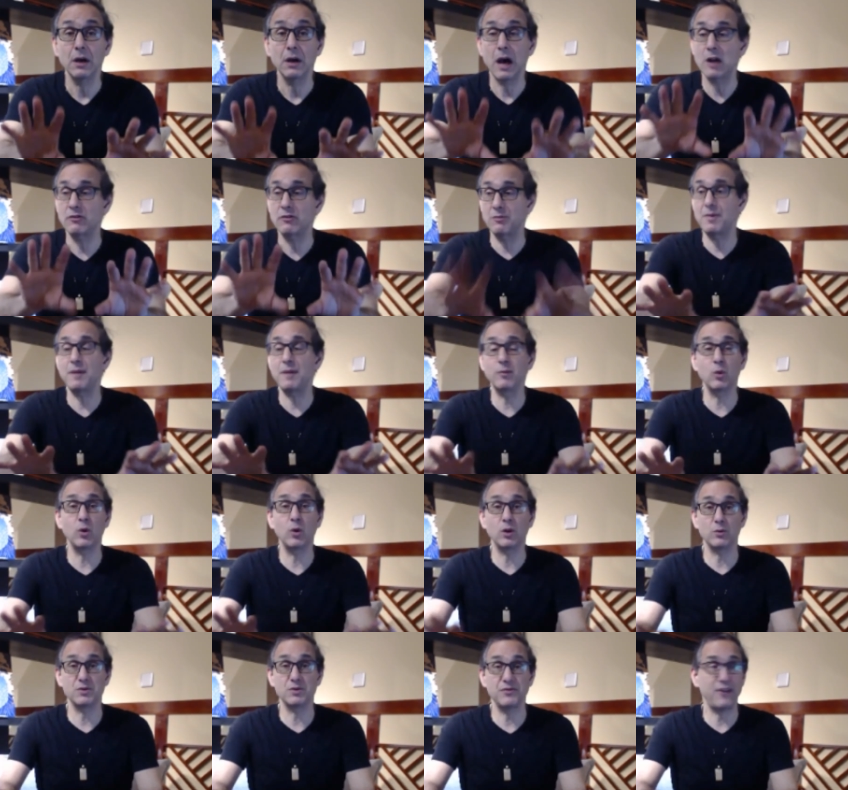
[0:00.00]
I don't remember
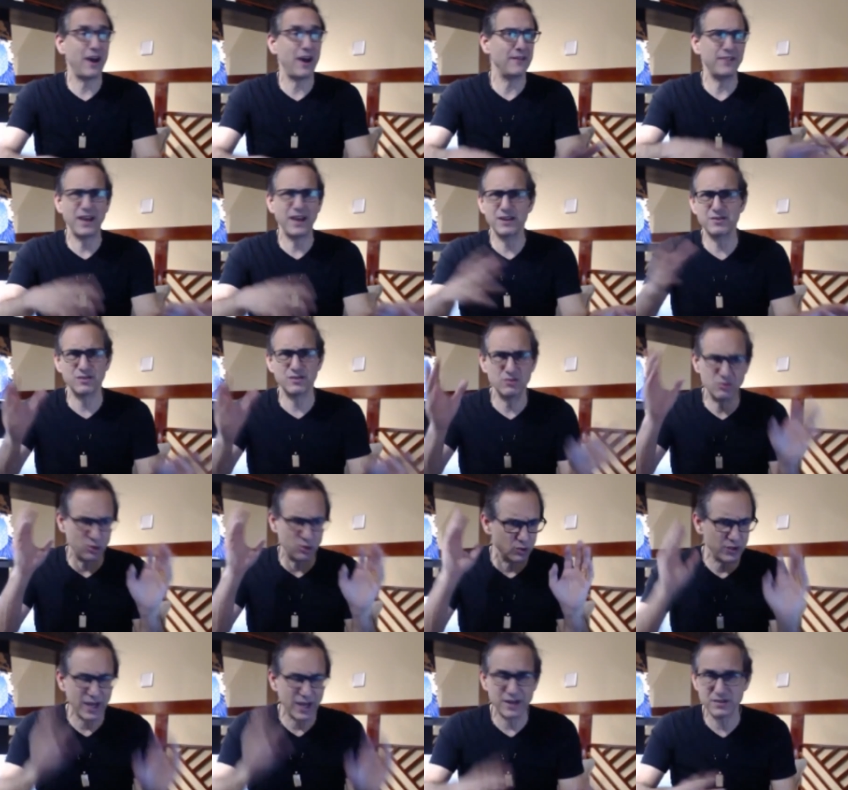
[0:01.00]
what it was, 5,000,
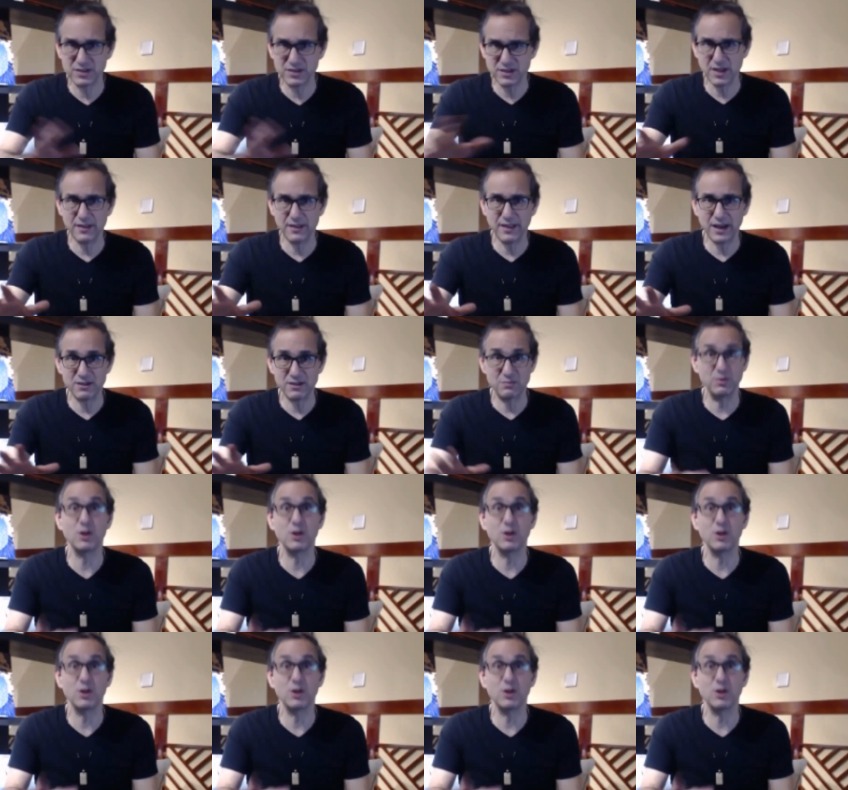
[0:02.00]
2,000, 10,000,